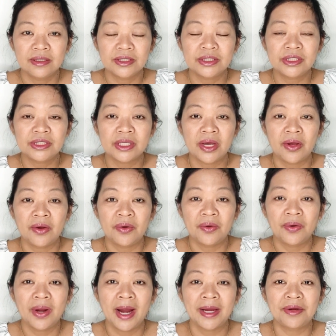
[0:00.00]

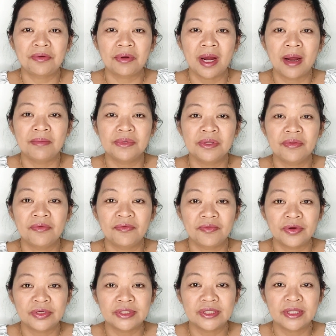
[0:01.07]
so I grabbed the
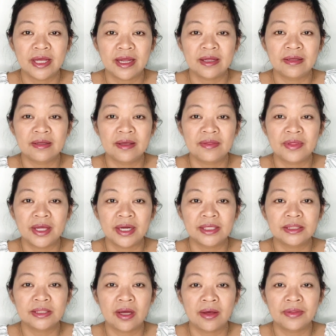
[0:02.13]
first thing that I
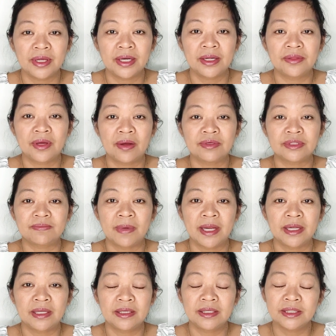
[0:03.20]
saw that I thought was
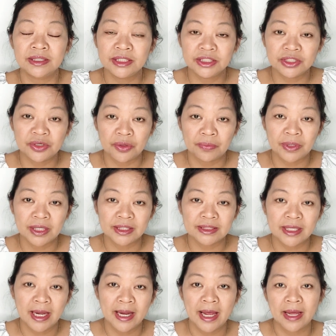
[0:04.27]
my conditioner
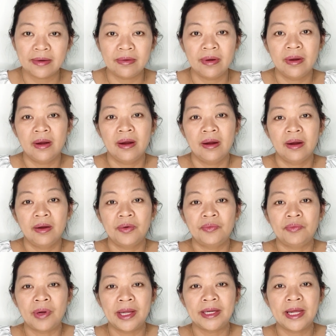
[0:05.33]
because I had
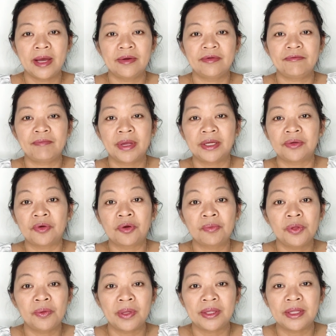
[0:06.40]
run out of my
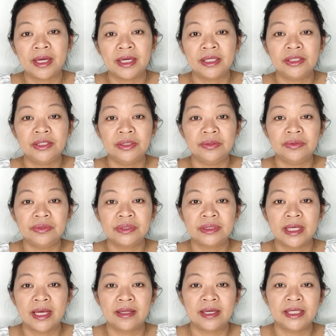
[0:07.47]
normal one that I use,
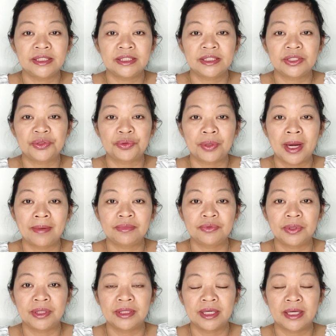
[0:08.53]
and I just grabbed
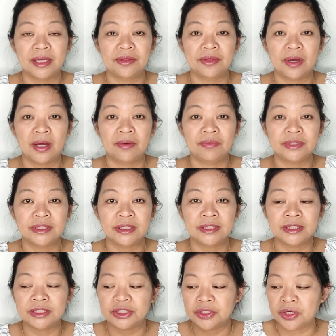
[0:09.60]
one that I thought was
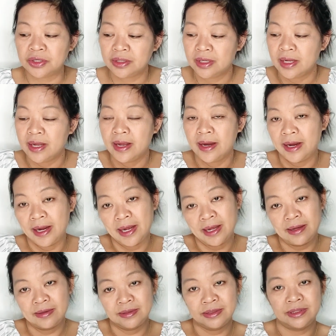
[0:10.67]
conditioner,
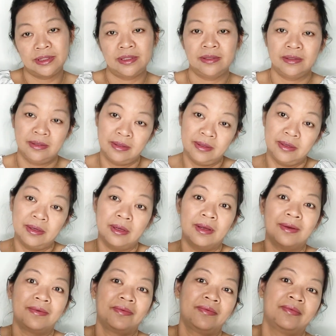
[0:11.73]
and
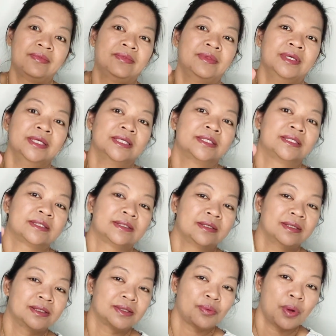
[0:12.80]
this
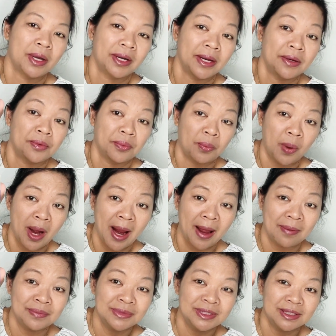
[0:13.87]
is what I
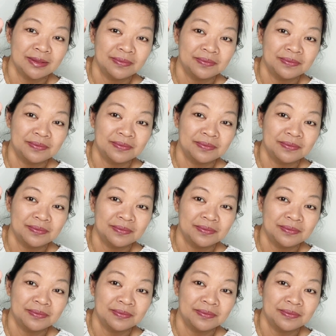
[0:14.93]
grabbed.